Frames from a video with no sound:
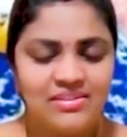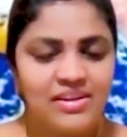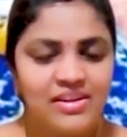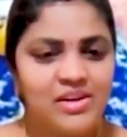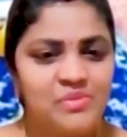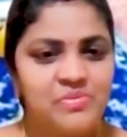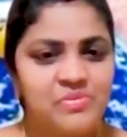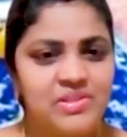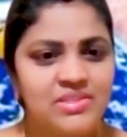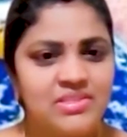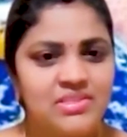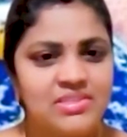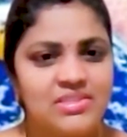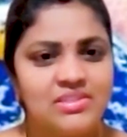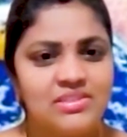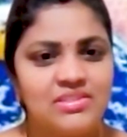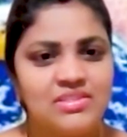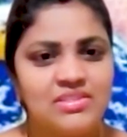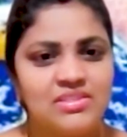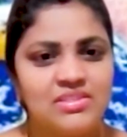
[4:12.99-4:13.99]
Grandmothers
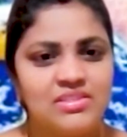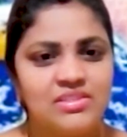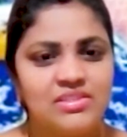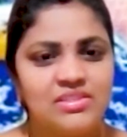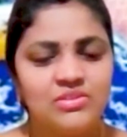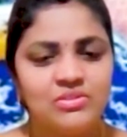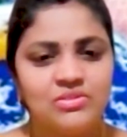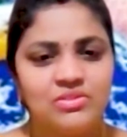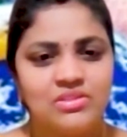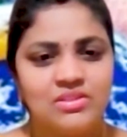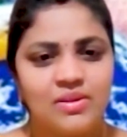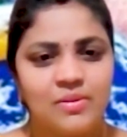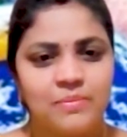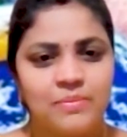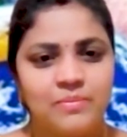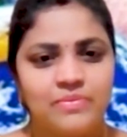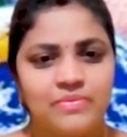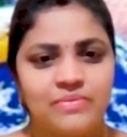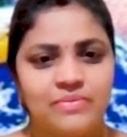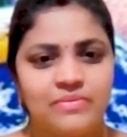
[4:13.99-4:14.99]
continued
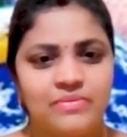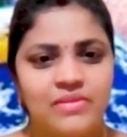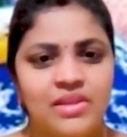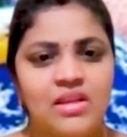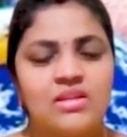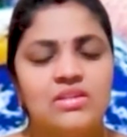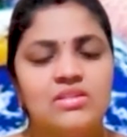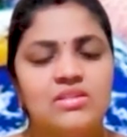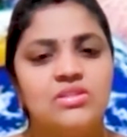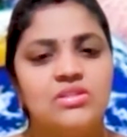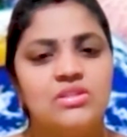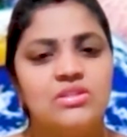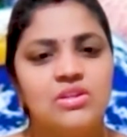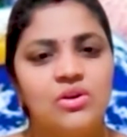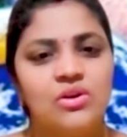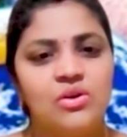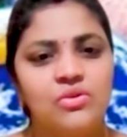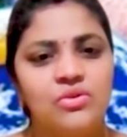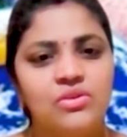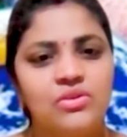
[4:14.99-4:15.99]
to
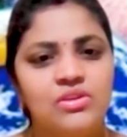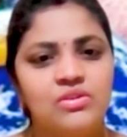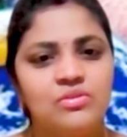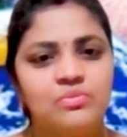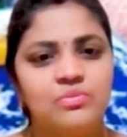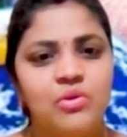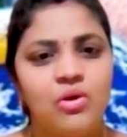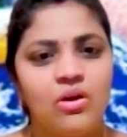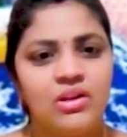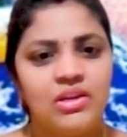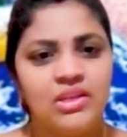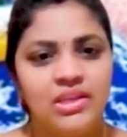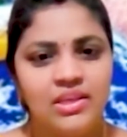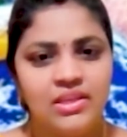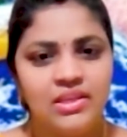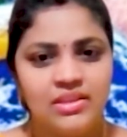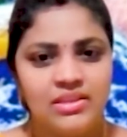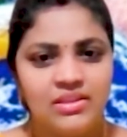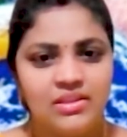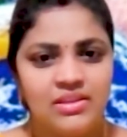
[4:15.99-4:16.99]
know your
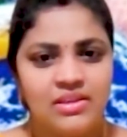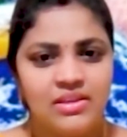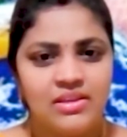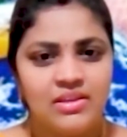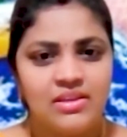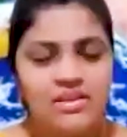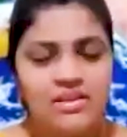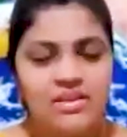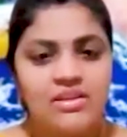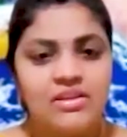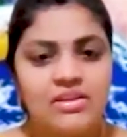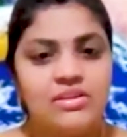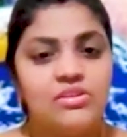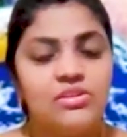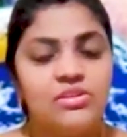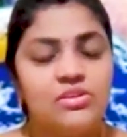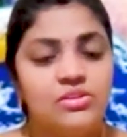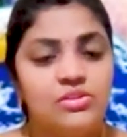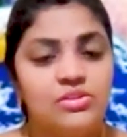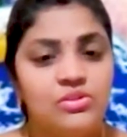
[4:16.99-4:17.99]
body.
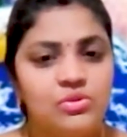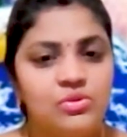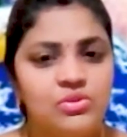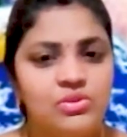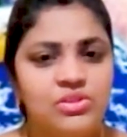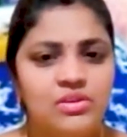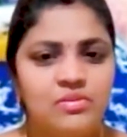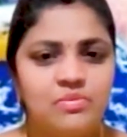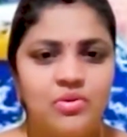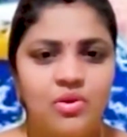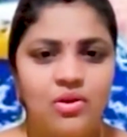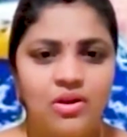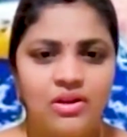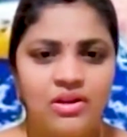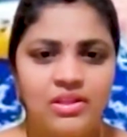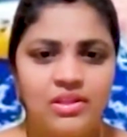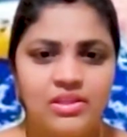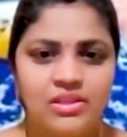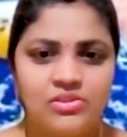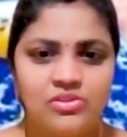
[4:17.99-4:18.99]
Know your
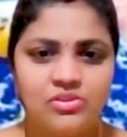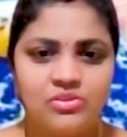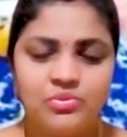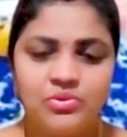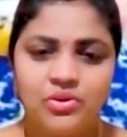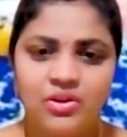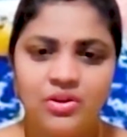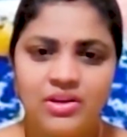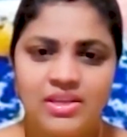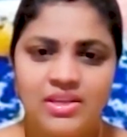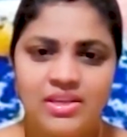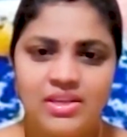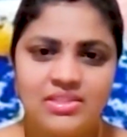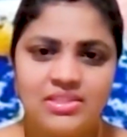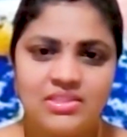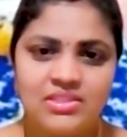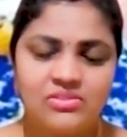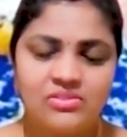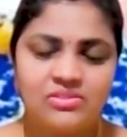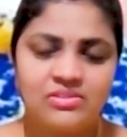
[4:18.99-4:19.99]
body
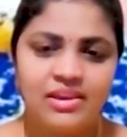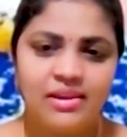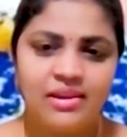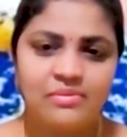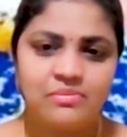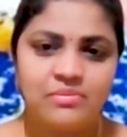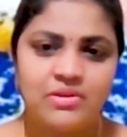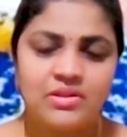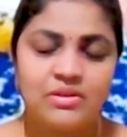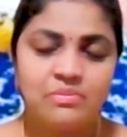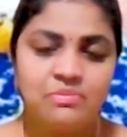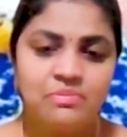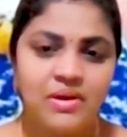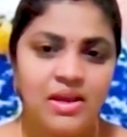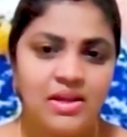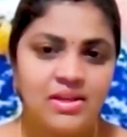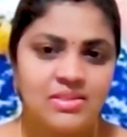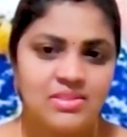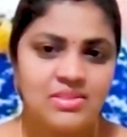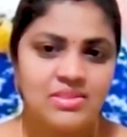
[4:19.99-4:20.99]
is your
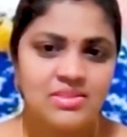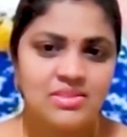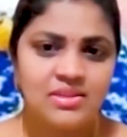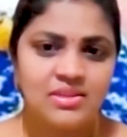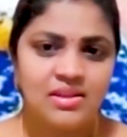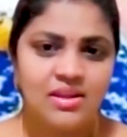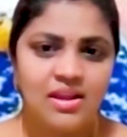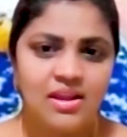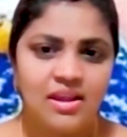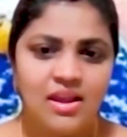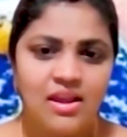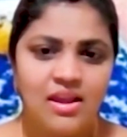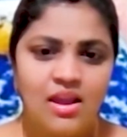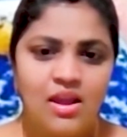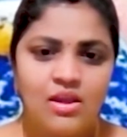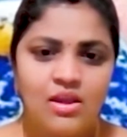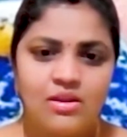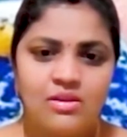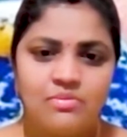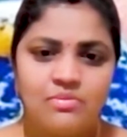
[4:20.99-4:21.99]
compass.
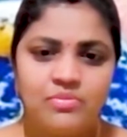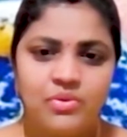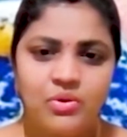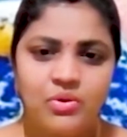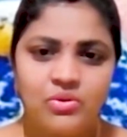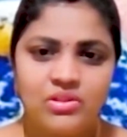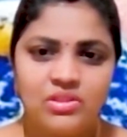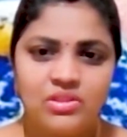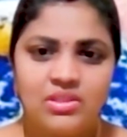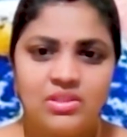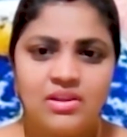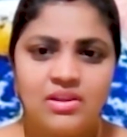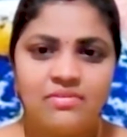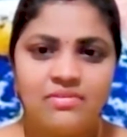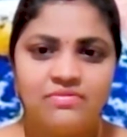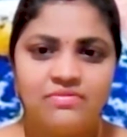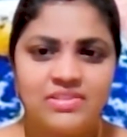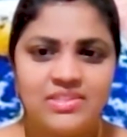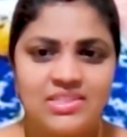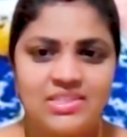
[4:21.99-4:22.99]
Both
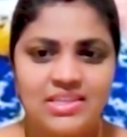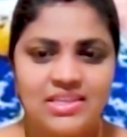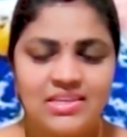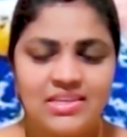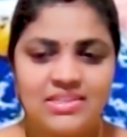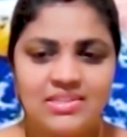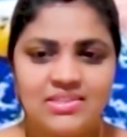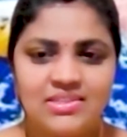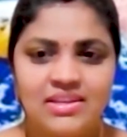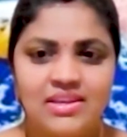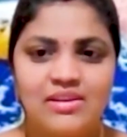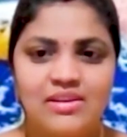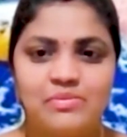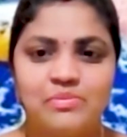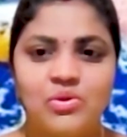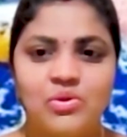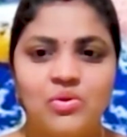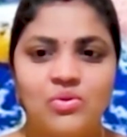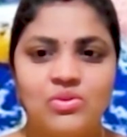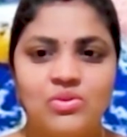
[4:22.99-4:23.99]
physical and
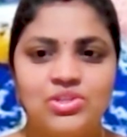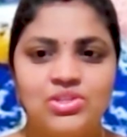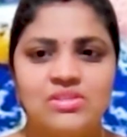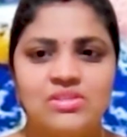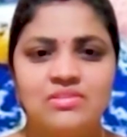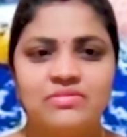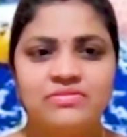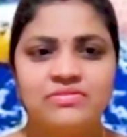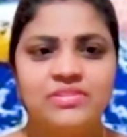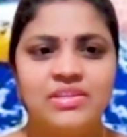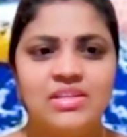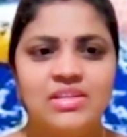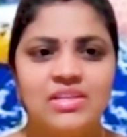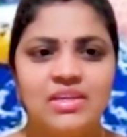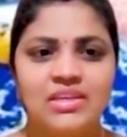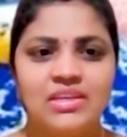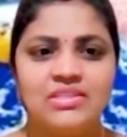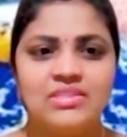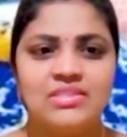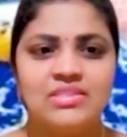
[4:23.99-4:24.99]
emotional
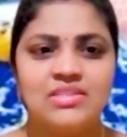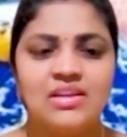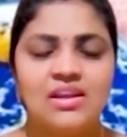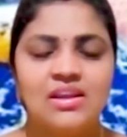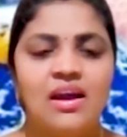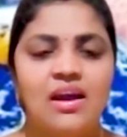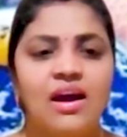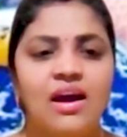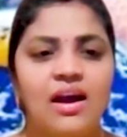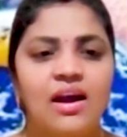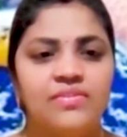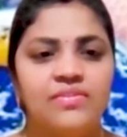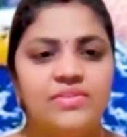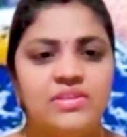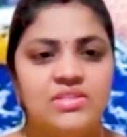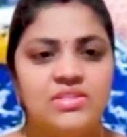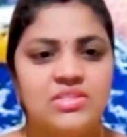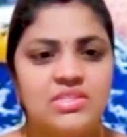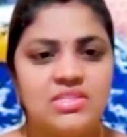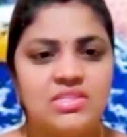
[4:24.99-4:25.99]
feelings are
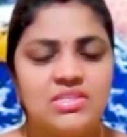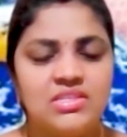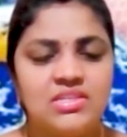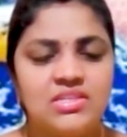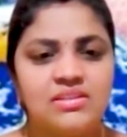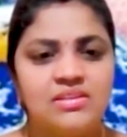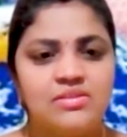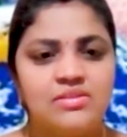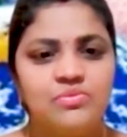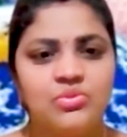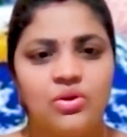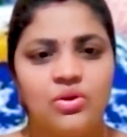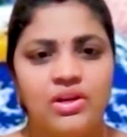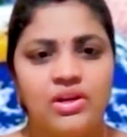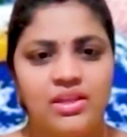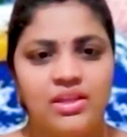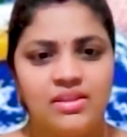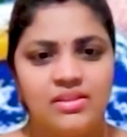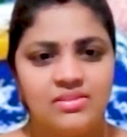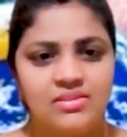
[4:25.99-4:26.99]
registered in
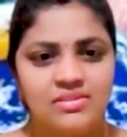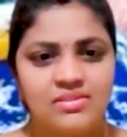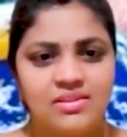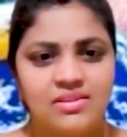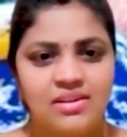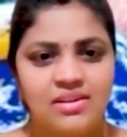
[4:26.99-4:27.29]
body.